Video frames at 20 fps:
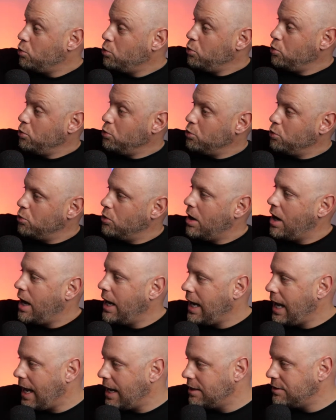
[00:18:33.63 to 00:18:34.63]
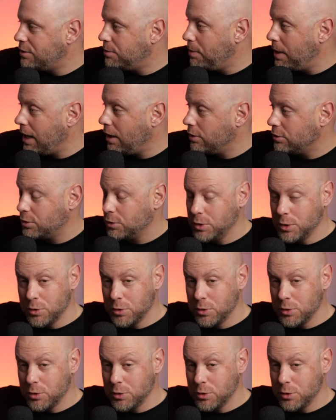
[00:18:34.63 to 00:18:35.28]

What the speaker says: Ooh, I had to battle. So